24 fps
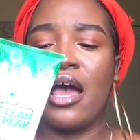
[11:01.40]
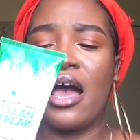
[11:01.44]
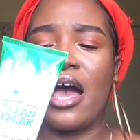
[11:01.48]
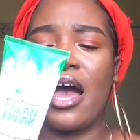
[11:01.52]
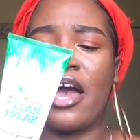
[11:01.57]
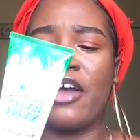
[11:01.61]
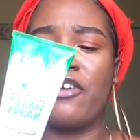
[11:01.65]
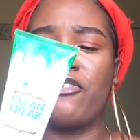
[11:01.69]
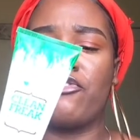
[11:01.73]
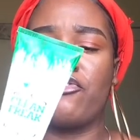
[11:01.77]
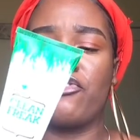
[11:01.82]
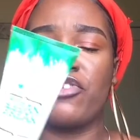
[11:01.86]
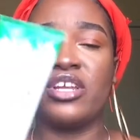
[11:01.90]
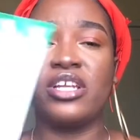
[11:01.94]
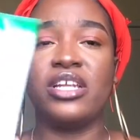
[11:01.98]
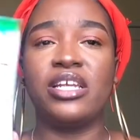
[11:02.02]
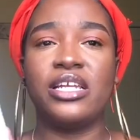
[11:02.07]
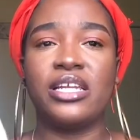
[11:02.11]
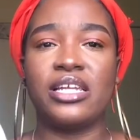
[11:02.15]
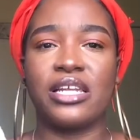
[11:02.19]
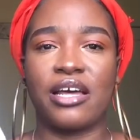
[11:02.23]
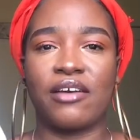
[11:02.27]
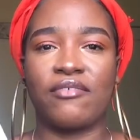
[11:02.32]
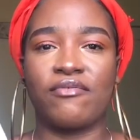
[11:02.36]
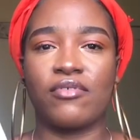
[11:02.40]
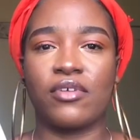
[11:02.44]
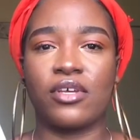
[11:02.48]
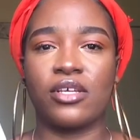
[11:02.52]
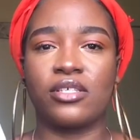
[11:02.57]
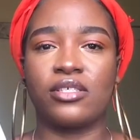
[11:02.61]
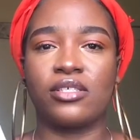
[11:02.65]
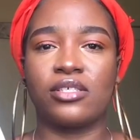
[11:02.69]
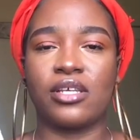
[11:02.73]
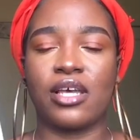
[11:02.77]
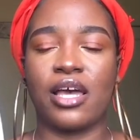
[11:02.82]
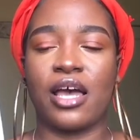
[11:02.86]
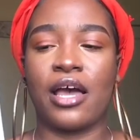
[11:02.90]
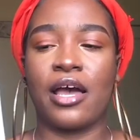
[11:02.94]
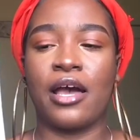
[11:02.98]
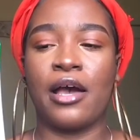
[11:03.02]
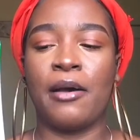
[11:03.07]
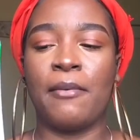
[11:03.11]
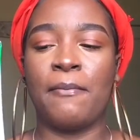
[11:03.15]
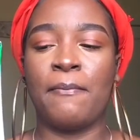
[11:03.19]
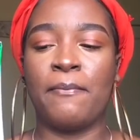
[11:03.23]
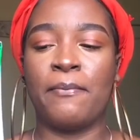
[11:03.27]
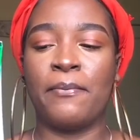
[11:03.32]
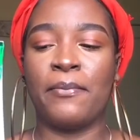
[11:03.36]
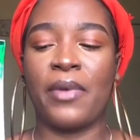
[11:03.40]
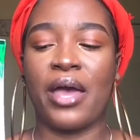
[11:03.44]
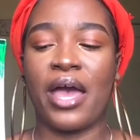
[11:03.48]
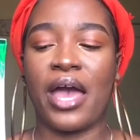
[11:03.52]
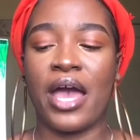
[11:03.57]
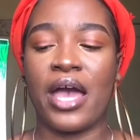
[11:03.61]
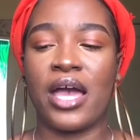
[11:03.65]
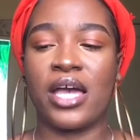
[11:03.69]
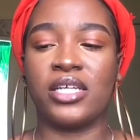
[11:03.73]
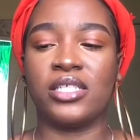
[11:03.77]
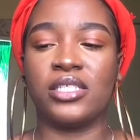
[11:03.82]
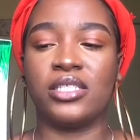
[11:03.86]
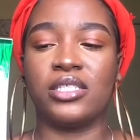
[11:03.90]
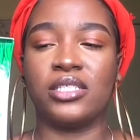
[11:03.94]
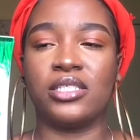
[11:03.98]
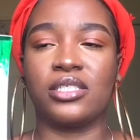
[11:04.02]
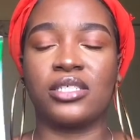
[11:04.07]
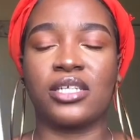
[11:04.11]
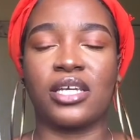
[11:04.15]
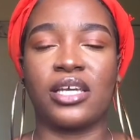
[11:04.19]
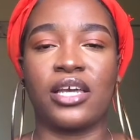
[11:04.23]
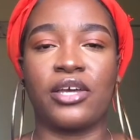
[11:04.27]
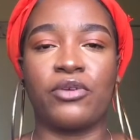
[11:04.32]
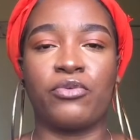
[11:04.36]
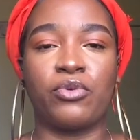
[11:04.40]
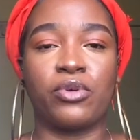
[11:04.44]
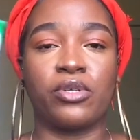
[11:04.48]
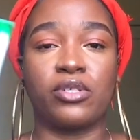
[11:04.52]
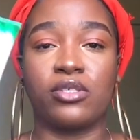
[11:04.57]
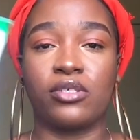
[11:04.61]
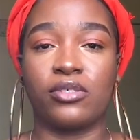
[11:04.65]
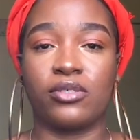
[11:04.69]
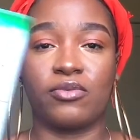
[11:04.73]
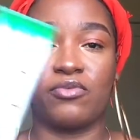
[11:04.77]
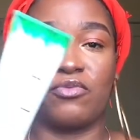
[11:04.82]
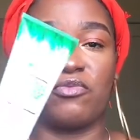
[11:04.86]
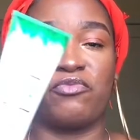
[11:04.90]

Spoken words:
I really love this, and it was